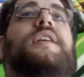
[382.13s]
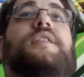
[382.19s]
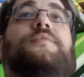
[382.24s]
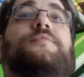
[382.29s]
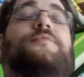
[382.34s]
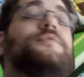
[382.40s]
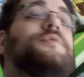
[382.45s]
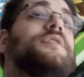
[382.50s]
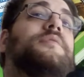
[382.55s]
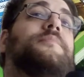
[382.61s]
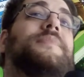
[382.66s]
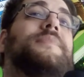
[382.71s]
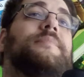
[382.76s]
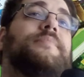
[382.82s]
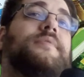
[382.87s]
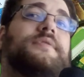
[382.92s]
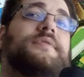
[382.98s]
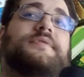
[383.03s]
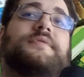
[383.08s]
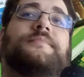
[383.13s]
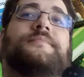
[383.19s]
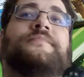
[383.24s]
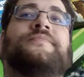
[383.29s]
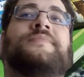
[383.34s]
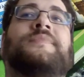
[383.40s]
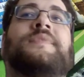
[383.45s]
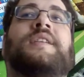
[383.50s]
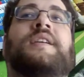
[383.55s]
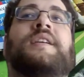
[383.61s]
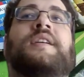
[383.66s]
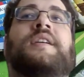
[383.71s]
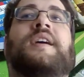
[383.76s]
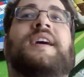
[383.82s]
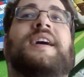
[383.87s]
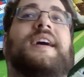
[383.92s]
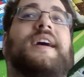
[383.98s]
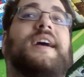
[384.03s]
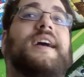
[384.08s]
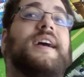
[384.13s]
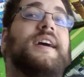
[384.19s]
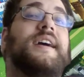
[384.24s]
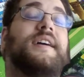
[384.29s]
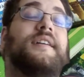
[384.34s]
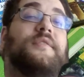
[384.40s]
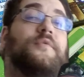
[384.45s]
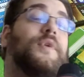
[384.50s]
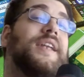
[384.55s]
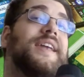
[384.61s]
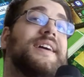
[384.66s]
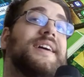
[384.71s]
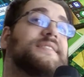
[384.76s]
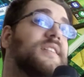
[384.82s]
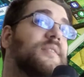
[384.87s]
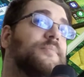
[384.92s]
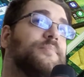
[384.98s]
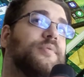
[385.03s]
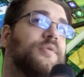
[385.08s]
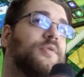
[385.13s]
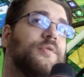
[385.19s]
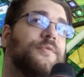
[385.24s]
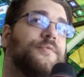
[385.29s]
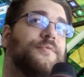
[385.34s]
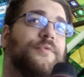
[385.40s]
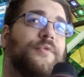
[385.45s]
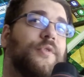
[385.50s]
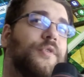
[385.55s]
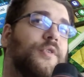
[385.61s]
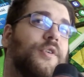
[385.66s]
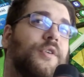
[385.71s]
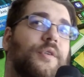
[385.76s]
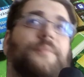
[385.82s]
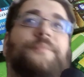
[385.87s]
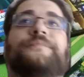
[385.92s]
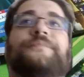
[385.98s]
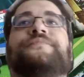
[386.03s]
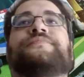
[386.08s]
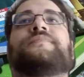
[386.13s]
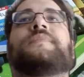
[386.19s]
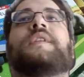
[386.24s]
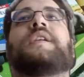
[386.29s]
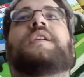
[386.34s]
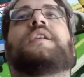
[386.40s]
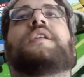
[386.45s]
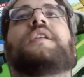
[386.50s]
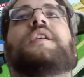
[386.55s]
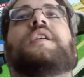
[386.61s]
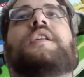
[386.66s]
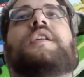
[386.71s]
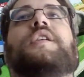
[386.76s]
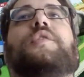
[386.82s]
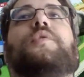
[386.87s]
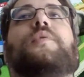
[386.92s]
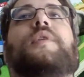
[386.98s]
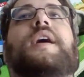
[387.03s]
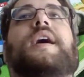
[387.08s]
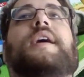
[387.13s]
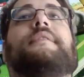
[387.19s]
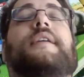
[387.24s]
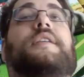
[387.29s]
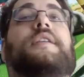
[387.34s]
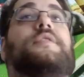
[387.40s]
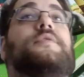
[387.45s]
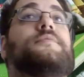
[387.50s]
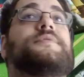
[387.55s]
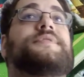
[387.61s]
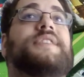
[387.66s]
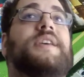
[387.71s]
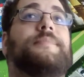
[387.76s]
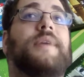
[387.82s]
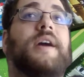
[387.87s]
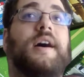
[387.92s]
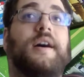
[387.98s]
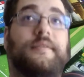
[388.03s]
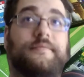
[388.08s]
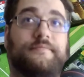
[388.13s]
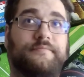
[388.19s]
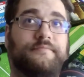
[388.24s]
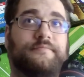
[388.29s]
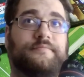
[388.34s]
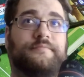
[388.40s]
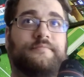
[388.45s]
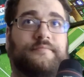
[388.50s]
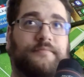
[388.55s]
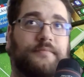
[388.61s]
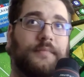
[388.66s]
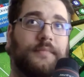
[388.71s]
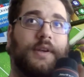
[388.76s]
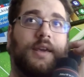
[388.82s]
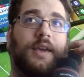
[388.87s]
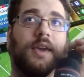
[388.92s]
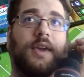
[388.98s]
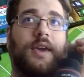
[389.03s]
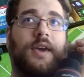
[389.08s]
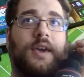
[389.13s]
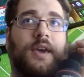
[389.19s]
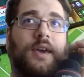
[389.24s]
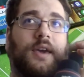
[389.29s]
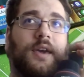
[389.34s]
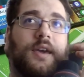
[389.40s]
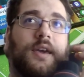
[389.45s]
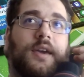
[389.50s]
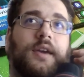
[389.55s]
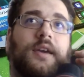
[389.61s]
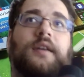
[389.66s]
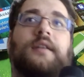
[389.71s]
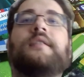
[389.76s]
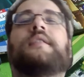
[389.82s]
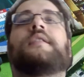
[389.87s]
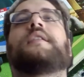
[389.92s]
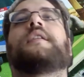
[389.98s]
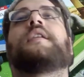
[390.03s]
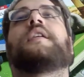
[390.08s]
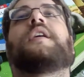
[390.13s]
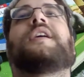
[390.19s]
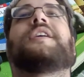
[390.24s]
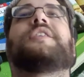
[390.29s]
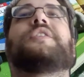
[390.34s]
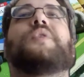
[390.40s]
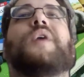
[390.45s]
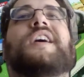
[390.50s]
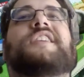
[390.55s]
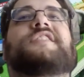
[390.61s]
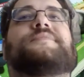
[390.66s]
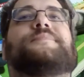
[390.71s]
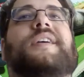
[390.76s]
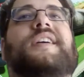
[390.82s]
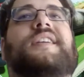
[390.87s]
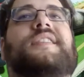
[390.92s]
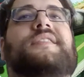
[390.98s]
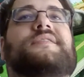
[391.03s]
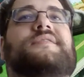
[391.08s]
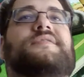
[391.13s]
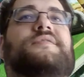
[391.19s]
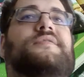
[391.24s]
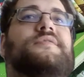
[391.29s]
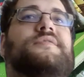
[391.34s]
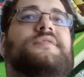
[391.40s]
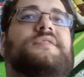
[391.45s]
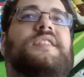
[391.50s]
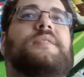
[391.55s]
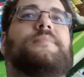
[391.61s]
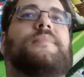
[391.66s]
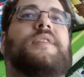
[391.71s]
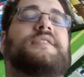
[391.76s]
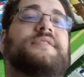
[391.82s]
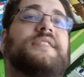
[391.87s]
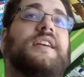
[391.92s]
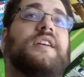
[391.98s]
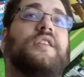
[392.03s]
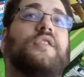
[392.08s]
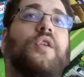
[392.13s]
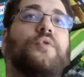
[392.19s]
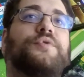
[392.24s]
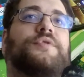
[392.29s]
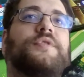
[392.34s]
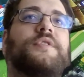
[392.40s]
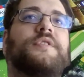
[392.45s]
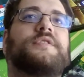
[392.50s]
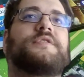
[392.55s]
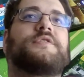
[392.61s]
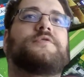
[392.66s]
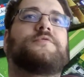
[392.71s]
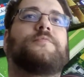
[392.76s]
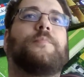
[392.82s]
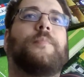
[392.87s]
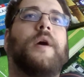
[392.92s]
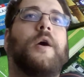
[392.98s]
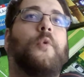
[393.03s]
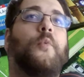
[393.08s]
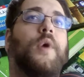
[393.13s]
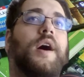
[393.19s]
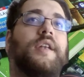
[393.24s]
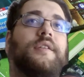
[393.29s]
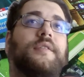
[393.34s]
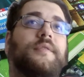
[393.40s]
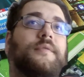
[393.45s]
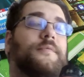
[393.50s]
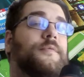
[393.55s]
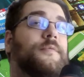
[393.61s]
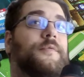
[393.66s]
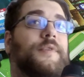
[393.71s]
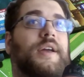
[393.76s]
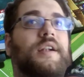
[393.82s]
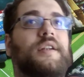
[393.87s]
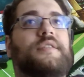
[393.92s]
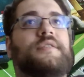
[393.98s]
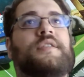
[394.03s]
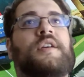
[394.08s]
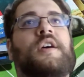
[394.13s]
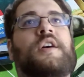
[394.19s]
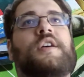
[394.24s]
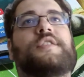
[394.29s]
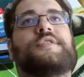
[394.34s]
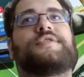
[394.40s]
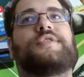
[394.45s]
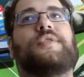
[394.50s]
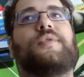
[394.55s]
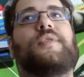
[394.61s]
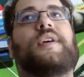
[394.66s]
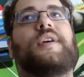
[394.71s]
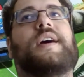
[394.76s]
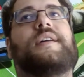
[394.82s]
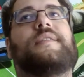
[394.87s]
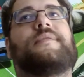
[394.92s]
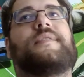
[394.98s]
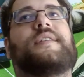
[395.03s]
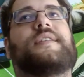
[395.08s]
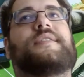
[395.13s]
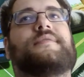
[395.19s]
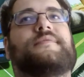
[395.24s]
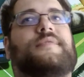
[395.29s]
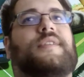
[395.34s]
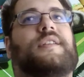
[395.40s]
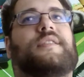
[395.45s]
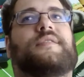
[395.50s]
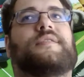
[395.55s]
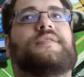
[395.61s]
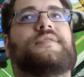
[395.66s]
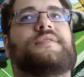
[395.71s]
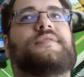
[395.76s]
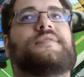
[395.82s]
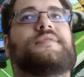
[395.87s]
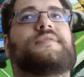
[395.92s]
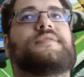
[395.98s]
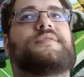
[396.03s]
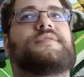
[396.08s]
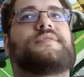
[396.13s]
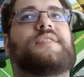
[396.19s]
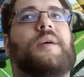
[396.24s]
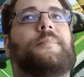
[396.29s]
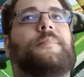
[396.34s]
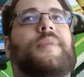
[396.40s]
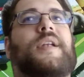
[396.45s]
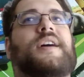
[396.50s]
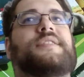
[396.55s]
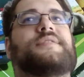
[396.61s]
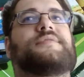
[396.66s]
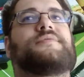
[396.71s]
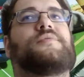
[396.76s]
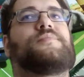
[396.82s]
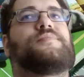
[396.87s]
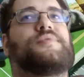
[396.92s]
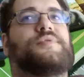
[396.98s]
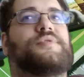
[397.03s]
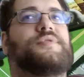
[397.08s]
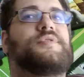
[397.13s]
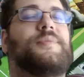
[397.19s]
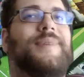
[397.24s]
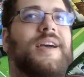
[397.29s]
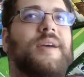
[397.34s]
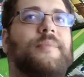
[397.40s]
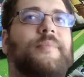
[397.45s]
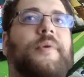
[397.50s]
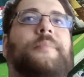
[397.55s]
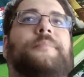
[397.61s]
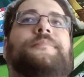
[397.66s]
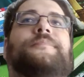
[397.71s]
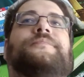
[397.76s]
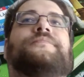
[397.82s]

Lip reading: and wooden meeples. And one example for all. You have a new zebra. Yeah. You expand the zebra's enclosures by one field, so you have some place to put the baby.